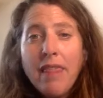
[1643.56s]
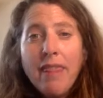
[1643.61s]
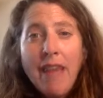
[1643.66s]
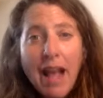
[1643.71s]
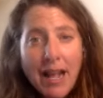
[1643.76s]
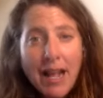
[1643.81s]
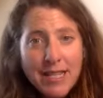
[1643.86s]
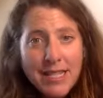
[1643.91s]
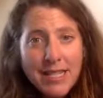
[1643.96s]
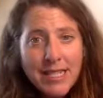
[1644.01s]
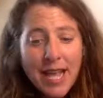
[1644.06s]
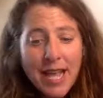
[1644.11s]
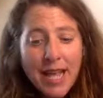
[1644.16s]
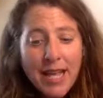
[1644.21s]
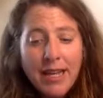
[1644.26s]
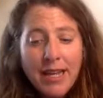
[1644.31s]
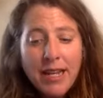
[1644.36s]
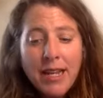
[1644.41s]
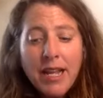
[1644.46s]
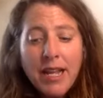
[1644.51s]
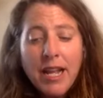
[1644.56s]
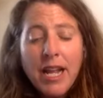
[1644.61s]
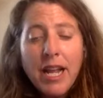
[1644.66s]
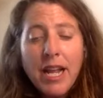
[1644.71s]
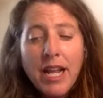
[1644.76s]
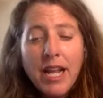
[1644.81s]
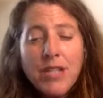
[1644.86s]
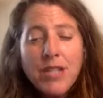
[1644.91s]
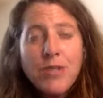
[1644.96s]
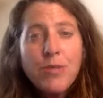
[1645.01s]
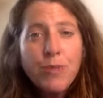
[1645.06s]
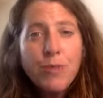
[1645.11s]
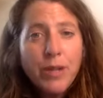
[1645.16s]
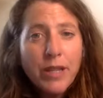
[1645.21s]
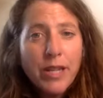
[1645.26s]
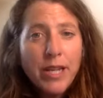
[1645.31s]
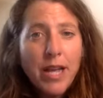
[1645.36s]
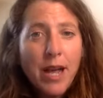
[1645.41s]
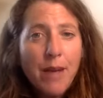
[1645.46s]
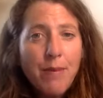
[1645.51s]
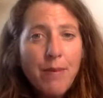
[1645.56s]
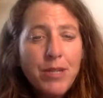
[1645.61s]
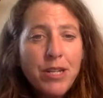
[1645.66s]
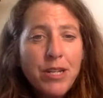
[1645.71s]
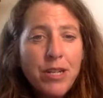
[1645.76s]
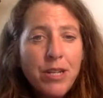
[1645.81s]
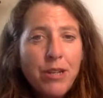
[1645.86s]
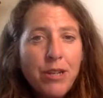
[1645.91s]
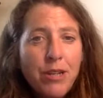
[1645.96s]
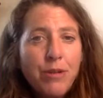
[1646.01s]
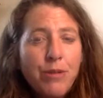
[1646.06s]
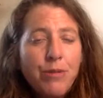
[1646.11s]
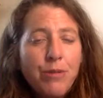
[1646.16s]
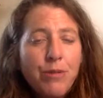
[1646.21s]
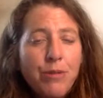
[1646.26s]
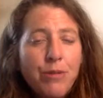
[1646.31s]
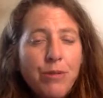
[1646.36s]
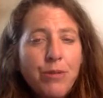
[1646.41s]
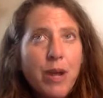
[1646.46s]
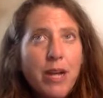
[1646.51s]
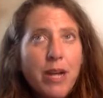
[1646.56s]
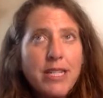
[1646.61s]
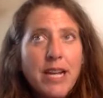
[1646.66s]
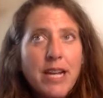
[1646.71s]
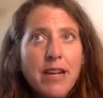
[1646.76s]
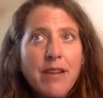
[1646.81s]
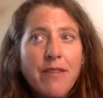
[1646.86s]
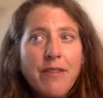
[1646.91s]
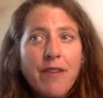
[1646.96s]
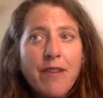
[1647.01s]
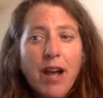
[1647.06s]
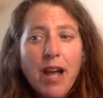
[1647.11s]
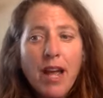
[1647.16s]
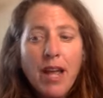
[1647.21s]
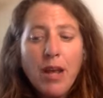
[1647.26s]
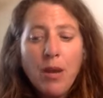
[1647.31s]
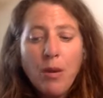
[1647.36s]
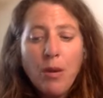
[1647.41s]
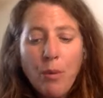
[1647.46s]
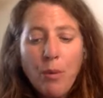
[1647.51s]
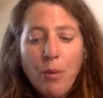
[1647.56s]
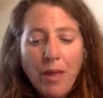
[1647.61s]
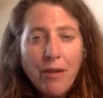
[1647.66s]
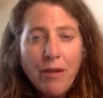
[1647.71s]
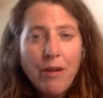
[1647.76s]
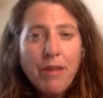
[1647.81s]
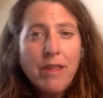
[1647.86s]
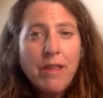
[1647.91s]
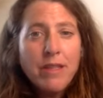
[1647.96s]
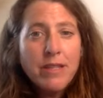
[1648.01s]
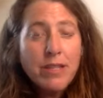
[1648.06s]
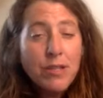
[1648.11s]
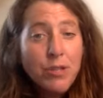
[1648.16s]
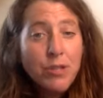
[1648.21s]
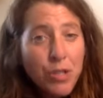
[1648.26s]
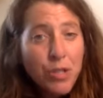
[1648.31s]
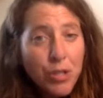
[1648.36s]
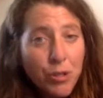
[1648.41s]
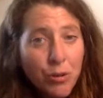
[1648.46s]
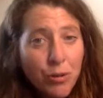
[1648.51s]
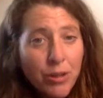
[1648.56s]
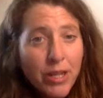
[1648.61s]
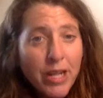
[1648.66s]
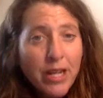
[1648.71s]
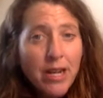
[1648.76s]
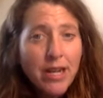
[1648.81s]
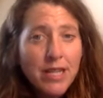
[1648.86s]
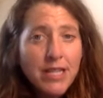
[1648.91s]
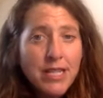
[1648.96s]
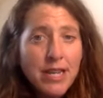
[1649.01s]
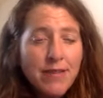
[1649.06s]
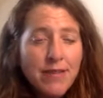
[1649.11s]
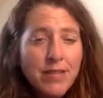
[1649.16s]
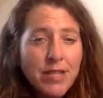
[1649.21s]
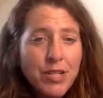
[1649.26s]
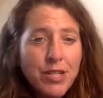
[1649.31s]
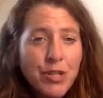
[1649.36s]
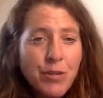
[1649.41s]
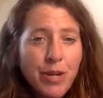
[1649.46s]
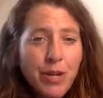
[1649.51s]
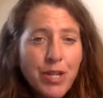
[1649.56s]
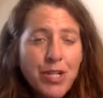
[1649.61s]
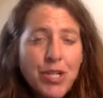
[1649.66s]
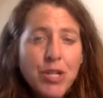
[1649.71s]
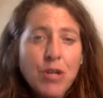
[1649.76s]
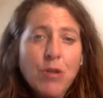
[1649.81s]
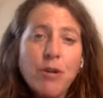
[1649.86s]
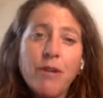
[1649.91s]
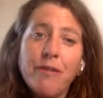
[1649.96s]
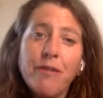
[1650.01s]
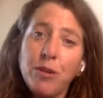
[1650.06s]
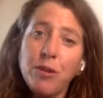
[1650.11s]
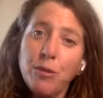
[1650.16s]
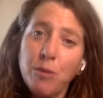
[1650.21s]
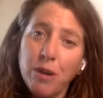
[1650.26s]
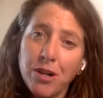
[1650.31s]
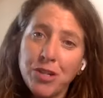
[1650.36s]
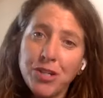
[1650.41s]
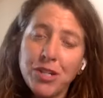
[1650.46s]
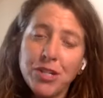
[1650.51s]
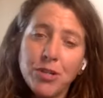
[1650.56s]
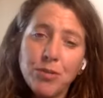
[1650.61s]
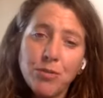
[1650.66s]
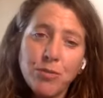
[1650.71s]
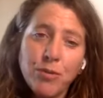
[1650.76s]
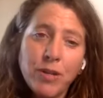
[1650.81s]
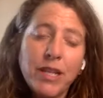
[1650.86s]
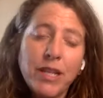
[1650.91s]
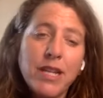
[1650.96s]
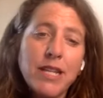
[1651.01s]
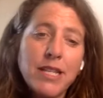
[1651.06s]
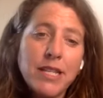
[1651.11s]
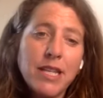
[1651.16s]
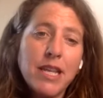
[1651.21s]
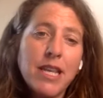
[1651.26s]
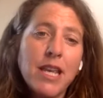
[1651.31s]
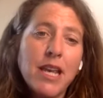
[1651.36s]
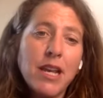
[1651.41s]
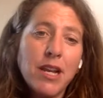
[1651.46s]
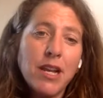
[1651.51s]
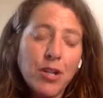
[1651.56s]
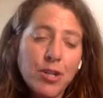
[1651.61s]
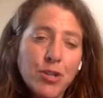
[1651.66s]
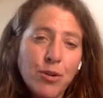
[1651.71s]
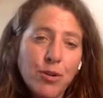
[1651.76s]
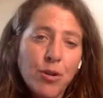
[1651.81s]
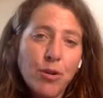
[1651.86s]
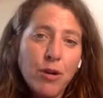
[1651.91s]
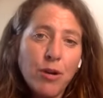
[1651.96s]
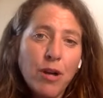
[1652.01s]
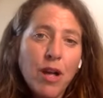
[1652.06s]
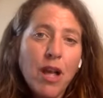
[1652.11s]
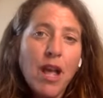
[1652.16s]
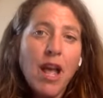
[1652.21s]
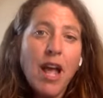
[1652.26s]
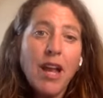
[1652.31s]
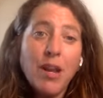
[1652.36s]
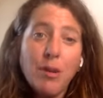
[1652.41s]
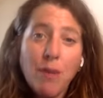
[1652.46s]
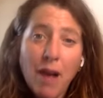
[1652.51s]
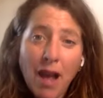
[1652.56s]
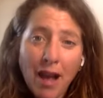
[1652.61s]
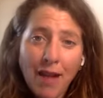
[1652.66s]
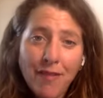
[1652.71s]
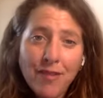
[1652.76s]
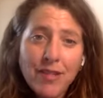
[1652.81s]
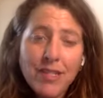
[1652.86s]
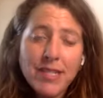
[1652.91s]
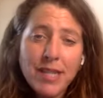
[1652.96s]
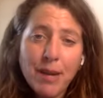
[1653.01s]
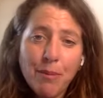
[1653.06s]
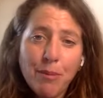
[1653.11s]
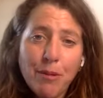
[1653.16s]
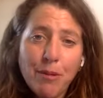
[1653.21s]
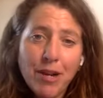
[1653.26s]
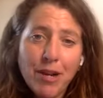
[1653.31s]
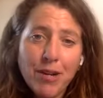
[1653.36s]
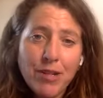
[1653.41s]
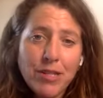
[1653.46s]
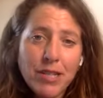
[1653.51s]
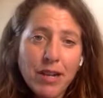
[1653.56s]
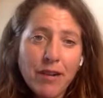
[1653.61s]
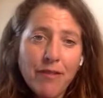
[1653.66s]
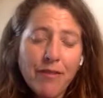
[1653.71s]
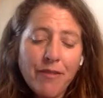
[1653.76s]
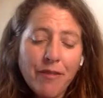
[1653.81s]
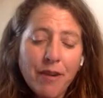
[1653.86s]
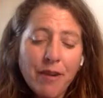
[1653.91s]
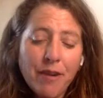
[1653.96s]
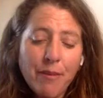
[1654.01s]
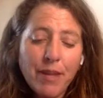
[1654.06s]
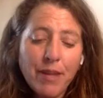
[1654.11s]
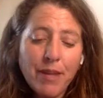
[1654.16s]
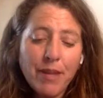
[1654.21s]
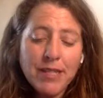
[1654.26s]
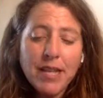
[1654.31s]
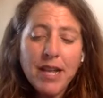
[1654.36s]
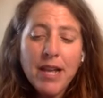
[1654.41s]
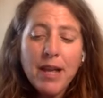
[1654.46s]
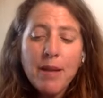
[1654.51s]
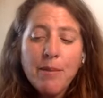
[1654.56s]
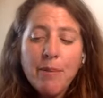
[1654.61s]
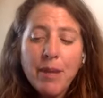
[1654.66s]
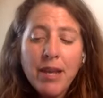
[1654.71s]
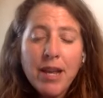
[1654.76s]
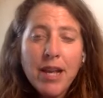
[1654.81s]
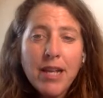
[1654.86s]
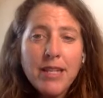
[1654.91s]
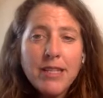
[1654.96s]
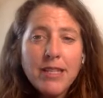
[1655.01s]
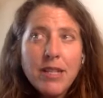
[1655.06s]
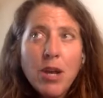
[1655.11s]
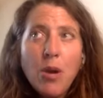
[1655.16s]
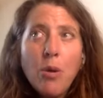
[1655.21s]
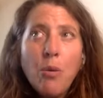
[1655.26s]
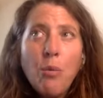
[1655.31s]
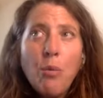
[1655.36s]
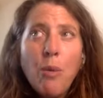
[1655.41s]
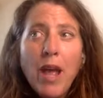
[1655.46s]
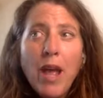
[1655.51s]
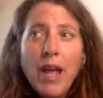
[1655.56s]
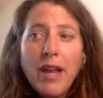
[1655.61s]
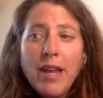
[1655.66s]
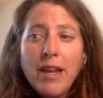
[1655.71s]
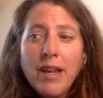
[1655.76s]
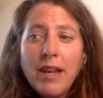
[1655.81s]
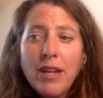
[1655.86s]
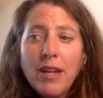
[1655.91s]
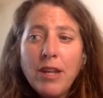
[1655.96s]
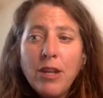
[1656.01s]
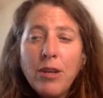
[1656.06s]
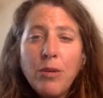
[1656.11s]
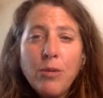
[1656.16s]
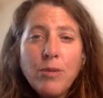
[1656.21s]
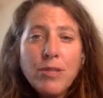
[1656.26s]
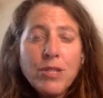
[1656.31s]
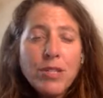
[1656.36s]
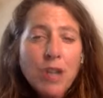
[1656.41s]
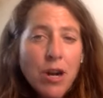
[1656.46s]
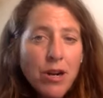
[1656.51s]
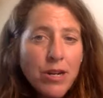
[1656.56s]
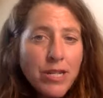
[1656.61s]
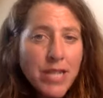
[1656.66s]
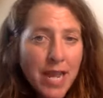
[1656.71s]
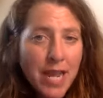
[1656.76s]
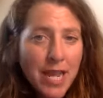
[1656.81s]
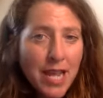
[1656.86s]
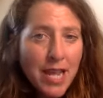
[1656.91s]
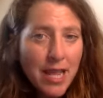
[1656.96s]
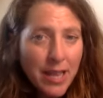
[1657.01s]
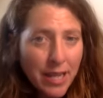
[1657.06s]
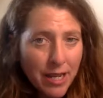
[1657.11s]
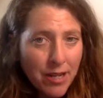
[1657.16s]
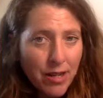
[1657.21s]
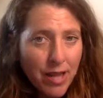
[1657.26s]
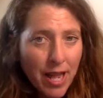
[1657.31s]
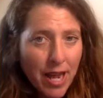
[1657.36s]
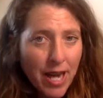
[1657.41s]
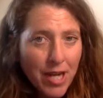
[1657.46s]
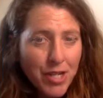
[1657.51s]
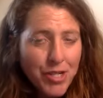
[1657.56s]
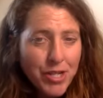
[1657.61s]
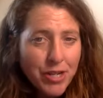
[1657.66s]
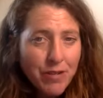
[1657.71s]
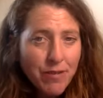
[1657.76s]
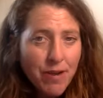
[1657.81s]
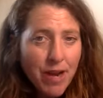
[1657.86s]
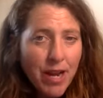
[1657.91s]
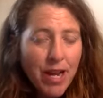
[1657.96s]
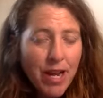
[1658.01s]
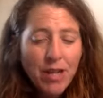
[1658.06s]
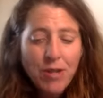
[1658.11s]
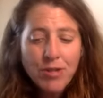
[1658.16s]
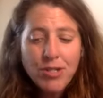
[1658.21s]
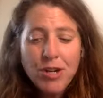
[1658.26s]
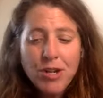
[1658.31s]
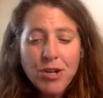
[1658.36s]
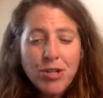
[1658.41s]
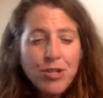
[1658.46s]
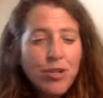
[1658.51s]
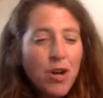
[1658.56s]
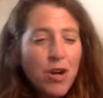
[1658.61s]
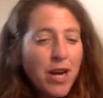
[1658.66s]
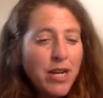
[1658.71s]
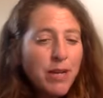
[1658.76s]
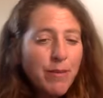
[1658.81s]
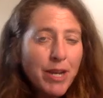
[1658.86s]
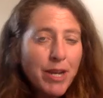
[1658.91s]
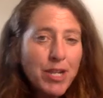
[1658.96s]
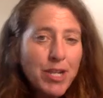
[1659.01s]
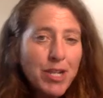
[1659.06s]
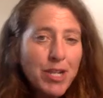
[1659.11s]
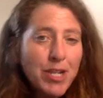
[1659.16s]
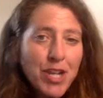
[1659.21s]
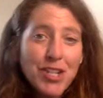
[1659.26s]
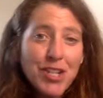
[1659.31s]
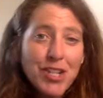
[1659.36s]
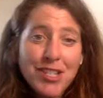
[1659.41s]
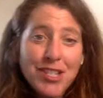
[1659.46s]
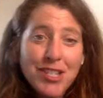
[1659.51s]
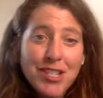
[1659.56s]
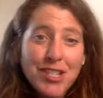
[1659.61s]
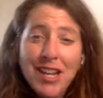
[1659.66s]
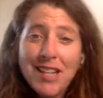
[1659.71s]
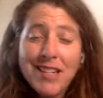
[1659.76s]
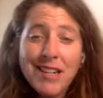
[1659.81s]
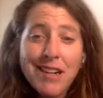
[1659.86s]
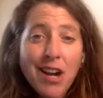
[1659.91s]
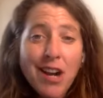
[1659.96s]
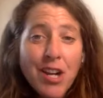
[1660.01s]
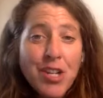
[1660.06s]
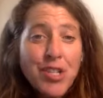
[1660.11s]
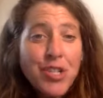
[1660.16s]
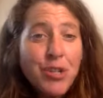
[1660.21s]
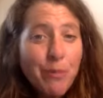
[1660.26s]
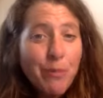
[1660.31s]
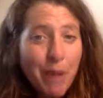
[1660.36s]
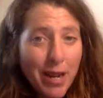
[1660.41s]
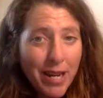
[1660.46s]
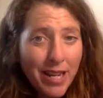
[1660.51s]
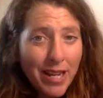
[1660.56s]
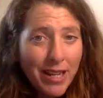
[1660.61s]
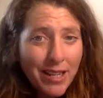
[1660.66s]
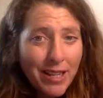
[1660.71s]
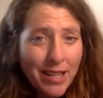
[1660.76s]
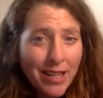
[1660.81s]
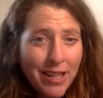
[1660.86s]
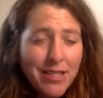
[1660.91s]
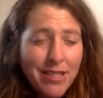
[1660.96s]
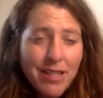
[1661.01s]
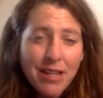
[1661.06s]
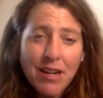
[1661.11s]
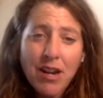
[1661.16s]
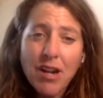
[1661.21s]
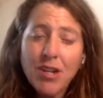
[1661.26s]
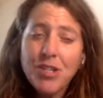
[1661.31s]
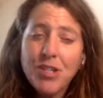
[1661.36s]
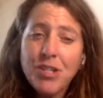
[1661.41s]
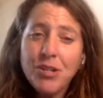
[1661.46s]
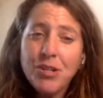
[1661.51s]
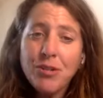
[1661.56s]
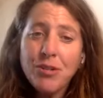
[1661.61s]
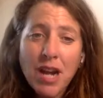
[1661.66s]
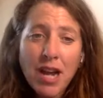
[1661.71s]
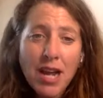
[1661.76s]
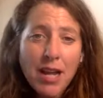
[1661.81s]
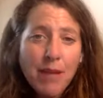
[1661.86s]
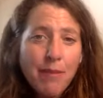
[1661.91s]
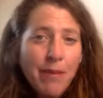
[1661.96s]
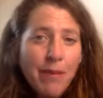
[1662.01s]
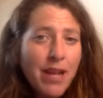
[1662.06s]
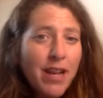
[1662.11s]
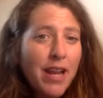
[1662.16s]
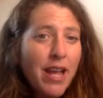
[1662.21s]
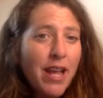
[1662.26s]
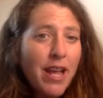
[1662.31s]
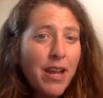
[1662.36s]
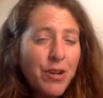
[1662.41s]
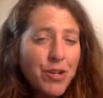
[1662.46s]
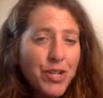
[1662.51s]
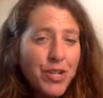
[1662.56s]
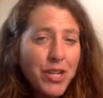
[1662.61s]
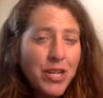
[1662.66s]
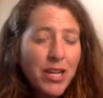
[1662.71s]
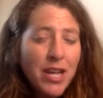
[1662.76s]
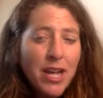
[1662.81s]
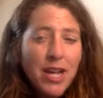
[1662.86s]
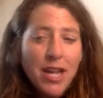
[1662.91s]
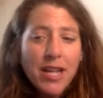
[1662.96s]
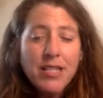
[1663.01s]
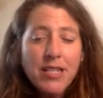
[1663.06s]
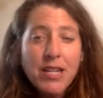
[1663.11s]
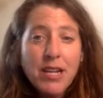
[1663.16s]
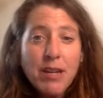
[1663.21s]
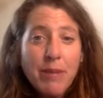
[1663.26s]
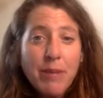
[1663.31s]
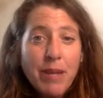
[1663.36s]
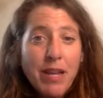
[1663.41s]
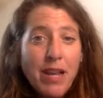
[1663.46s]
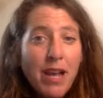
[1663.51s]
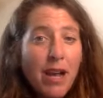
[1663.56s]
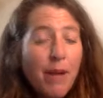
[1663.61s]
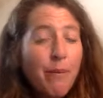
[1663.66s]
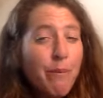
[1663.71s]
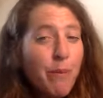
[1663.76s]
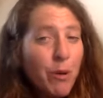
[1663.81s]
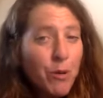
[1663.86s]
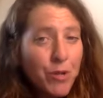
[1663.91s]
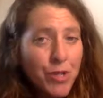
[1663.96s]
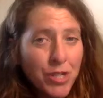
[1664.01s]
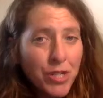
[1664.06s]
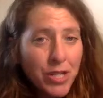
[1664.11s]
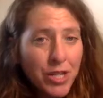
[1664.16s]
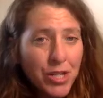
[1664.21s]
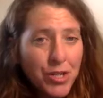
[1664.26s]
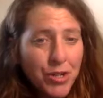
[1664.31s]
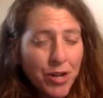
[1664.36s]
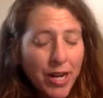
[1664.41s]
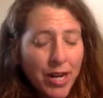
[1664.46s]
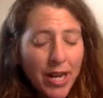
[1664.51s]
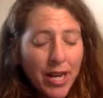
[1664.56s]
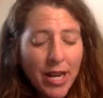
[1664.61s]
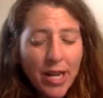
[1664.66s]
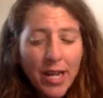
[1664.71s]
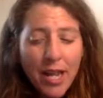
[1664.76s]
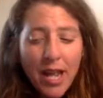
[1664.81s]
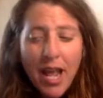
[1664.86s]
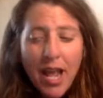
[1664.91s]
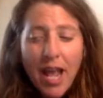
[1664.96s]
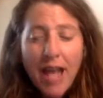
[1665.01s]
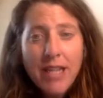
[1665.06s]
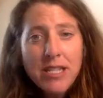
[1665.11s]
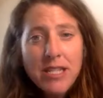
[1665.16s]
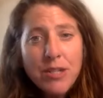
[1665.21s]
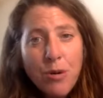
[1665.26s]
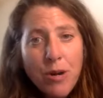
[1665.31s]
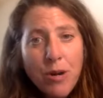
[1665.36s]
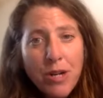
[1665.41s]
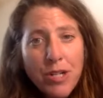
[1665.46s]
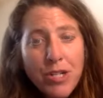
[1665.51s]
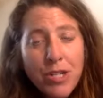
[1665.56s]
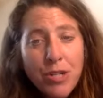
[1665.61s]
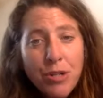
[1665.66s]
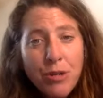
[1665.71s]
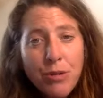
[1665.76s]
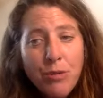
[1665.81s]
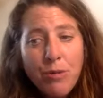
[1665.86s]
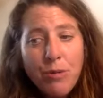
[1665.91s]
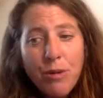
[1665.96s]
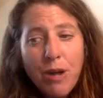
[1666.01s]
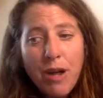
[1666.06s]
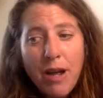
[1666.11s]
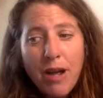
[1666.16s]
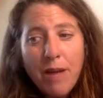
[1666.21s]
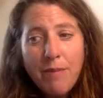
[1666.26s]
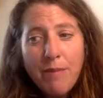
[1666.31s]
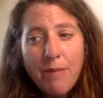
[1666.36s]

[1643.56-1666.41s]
That said, it is really up to you to identify whether this is truly an unsafe situation or if you are just really seeking control, and you have to separate yourself from this, because when you start taking legal action, right, and you start trying to make changes, it's going to cost you money. It's going to cost you time and energy. It's going to be emotionally draining, and it's going to